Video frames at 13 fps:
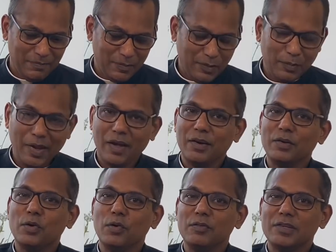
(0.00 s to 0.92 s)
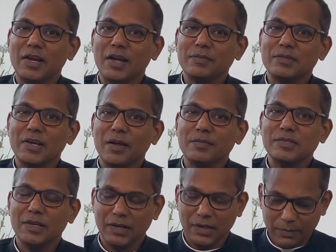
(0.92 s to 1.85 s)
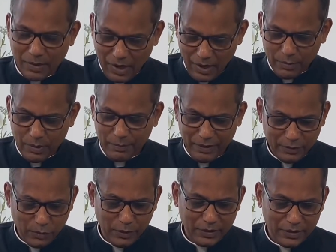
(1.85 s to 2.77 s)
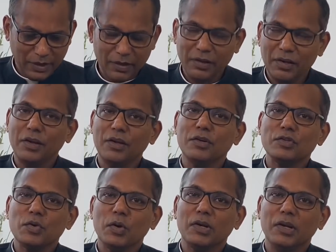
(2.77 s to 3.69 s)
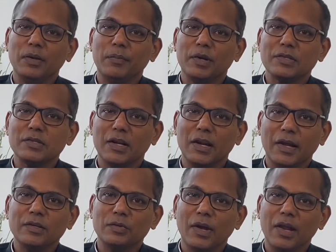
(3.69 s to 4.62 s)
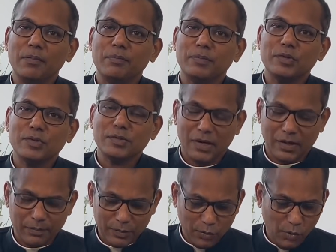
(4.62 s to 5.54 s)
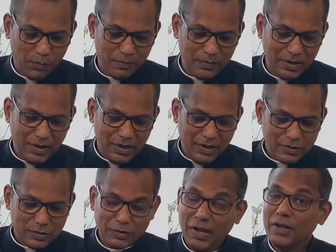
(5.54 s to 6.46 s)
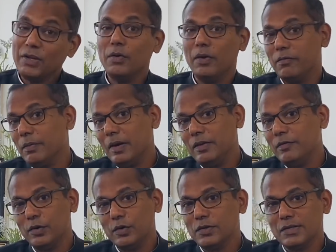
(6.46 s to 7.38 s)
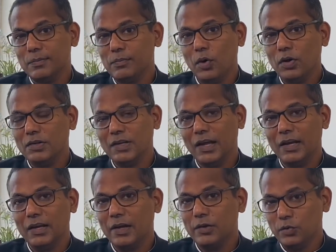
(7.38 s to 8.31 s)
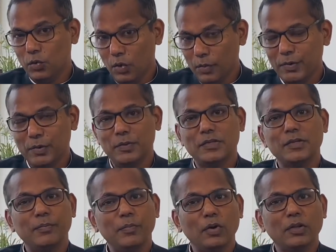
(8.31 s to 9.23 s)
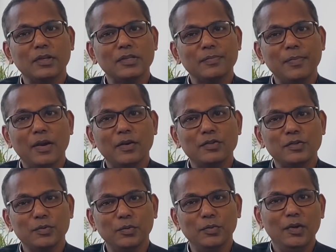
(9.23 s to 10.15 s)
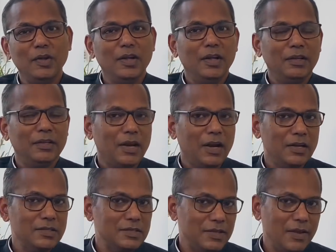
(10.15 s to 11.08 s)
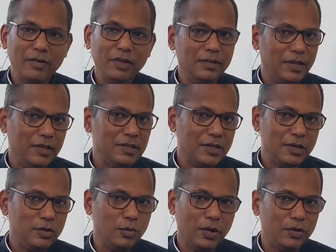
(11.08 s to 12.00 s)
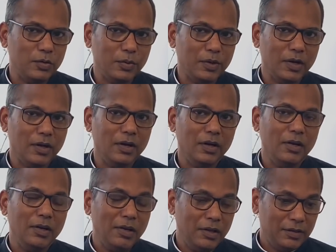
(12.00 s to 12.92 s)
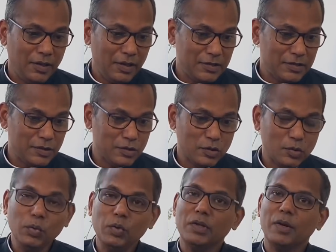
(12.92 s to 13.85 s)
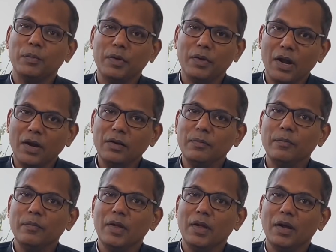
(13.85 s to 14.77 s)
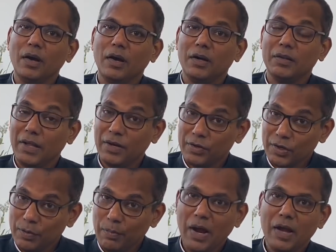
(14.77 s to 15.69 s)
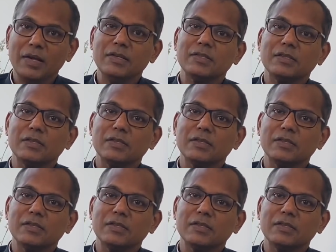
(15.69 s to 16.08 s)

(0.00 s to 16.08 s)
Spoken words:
we are in COVID times and I'm still here, but I will be going there shortly because I'd like to help to set up the home. So thank you everybody for your support, and I do hope you will support this parish too. There are several things that you can do here. There is a school that we run that requires